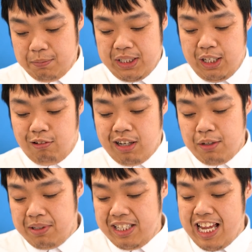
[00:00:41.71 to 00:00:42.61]
You've been
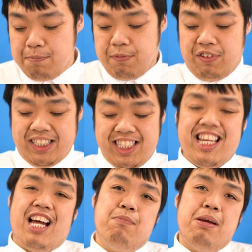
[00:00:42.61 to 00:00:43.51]
incredibly
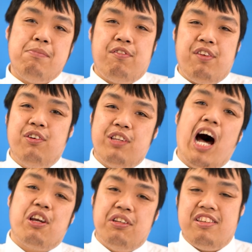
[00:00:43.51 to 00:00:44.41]
empathetic and made me feel
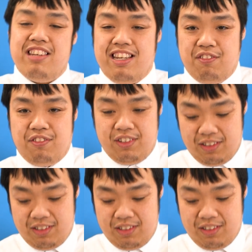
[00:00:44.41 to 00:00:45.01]
that I could achieve.